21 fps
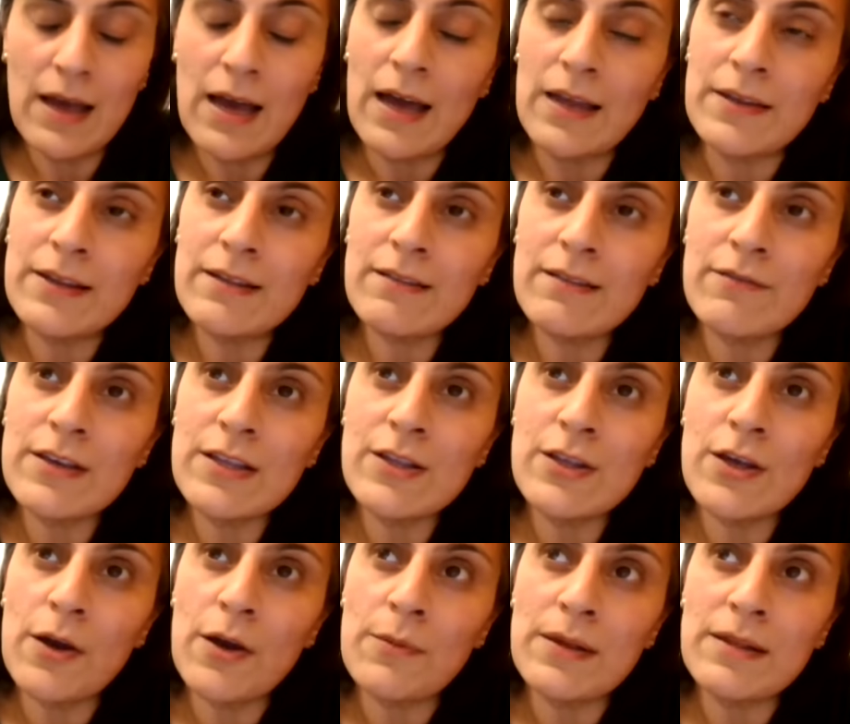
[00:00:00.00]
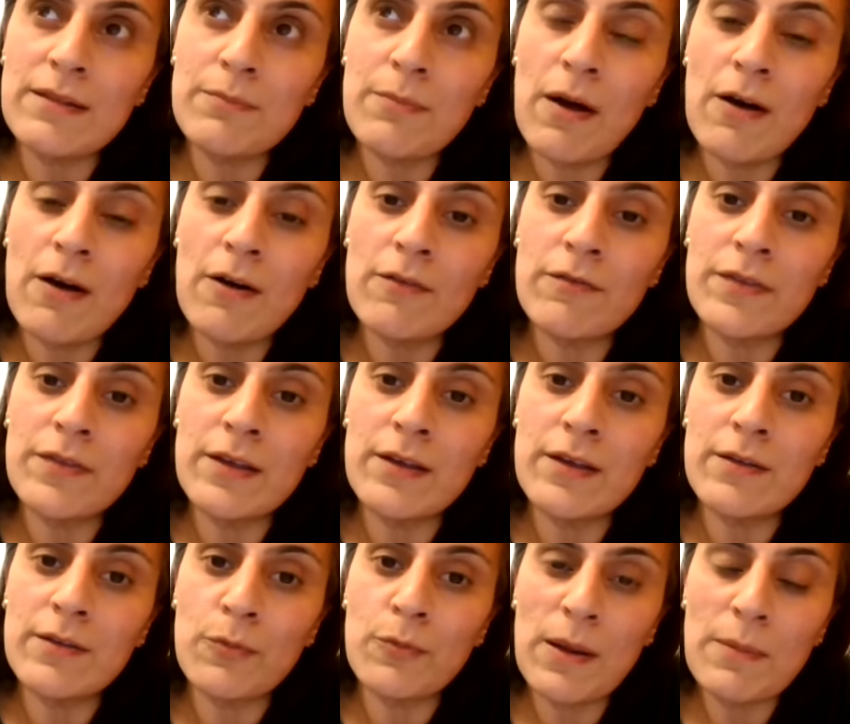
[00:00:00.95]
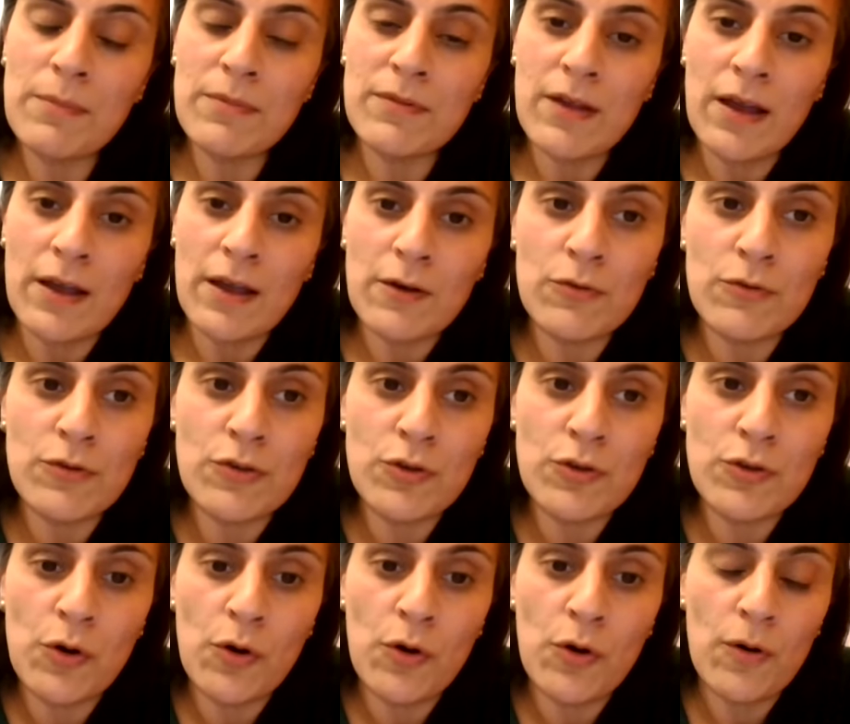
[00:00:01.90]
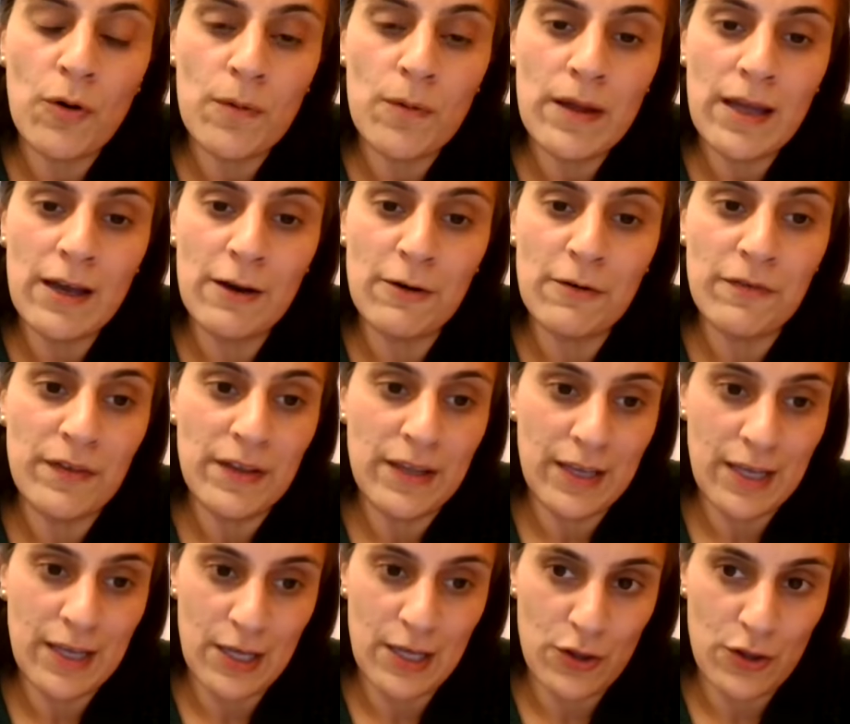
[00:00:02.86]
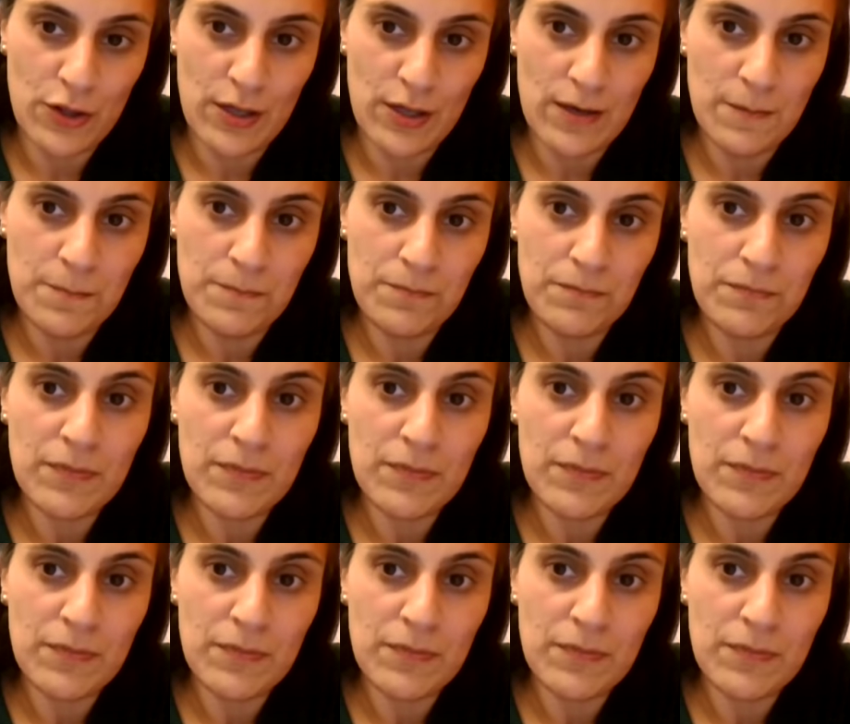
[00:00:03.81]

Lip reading: And this video is part of the website called Your Healthy Kitchen.